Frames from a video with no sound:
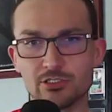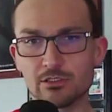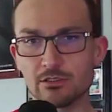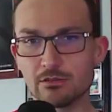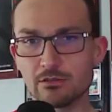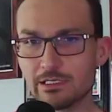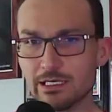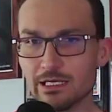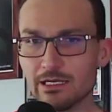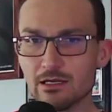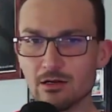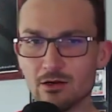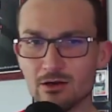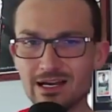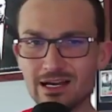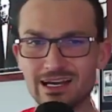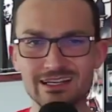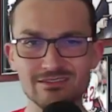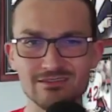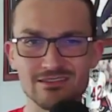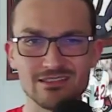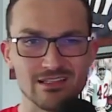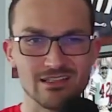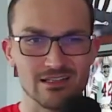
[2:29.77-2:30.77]
Okay,
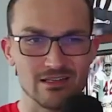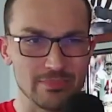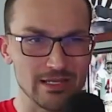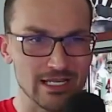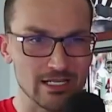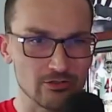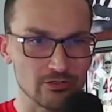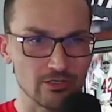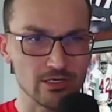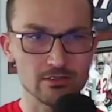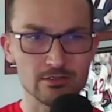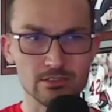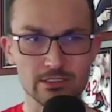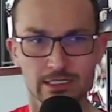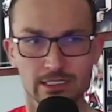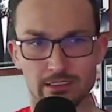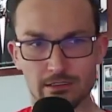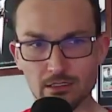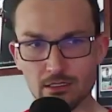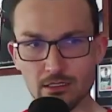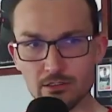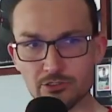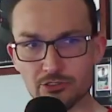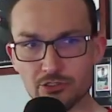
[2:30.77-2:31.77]
Ohio's not a battleground
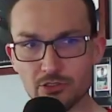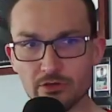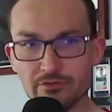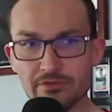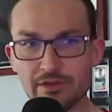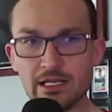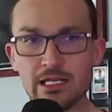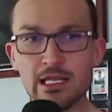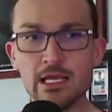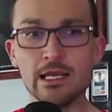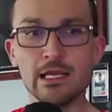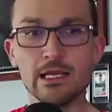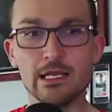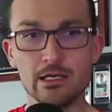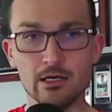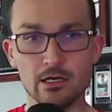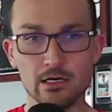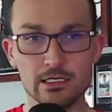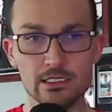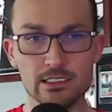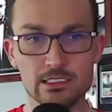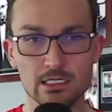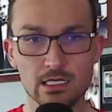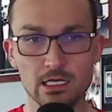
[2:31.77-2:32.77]
state, long and short of it. In
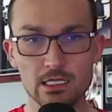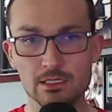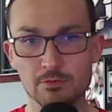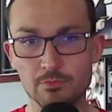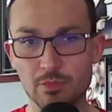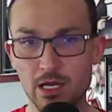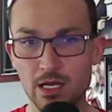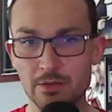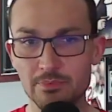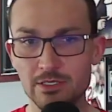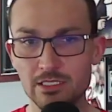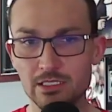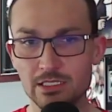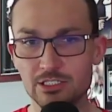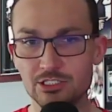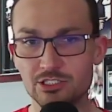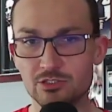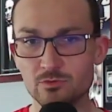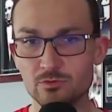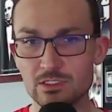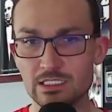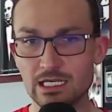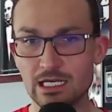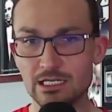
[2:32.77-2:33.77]
Arkansas, the
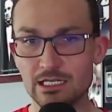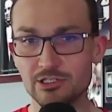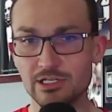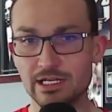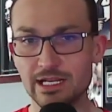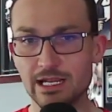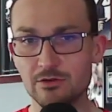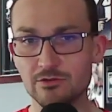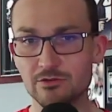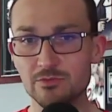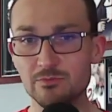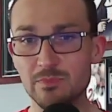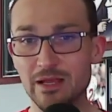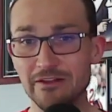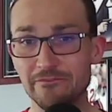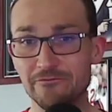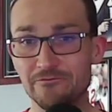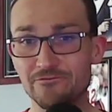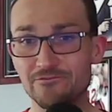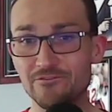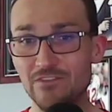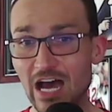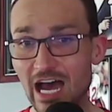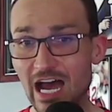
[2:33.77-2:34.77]
population was undercounted by
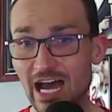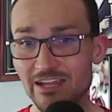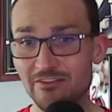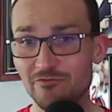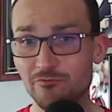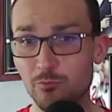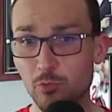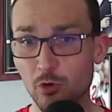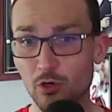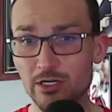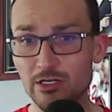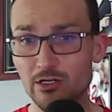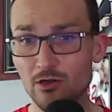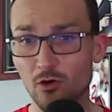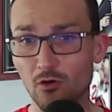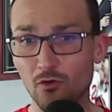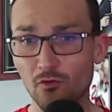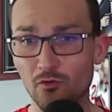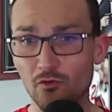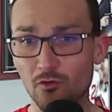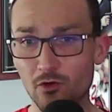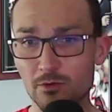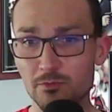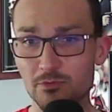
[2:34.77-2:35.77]

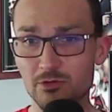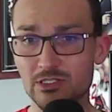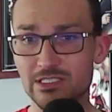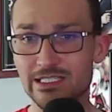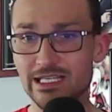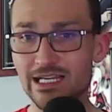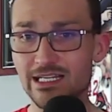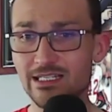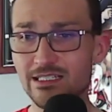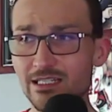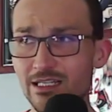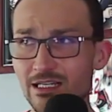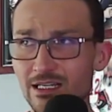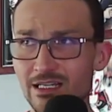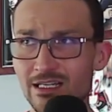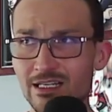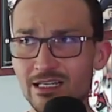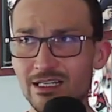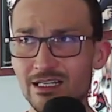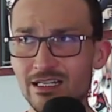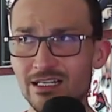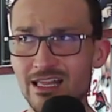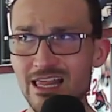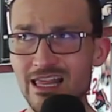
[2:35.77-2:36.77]
5.04%.
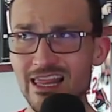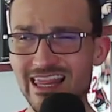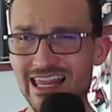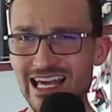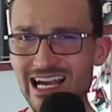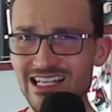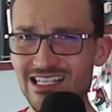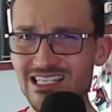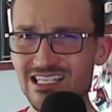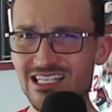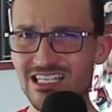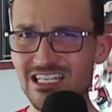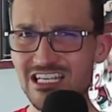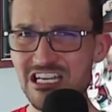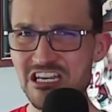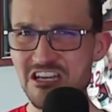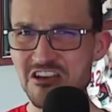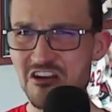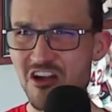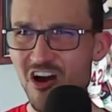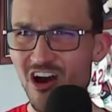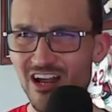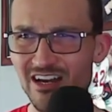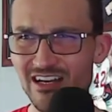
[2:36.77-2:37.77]
That's
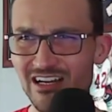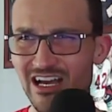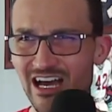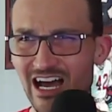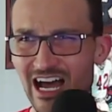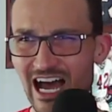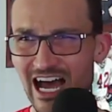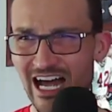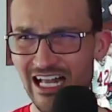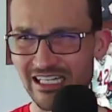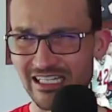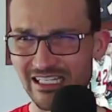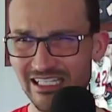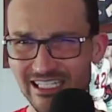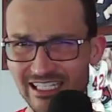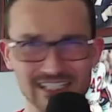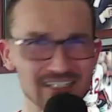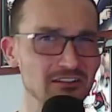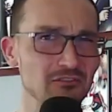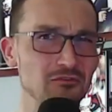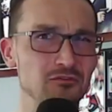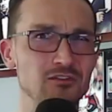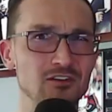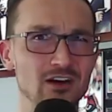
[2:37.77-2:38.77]
not a
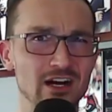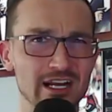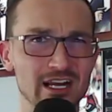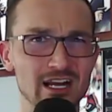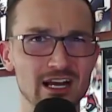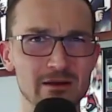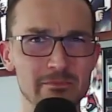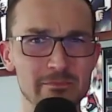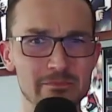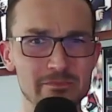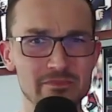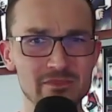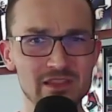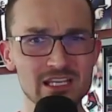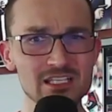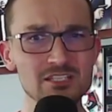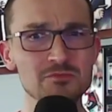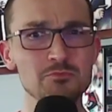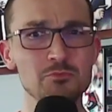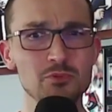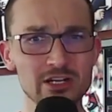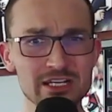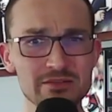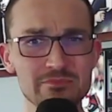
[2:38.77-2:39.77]
little fuck up. That's
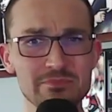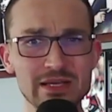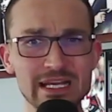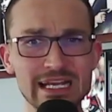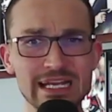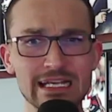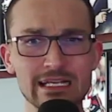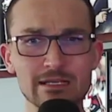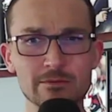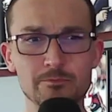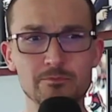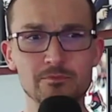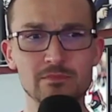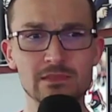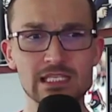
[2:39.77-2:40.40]
pretty big.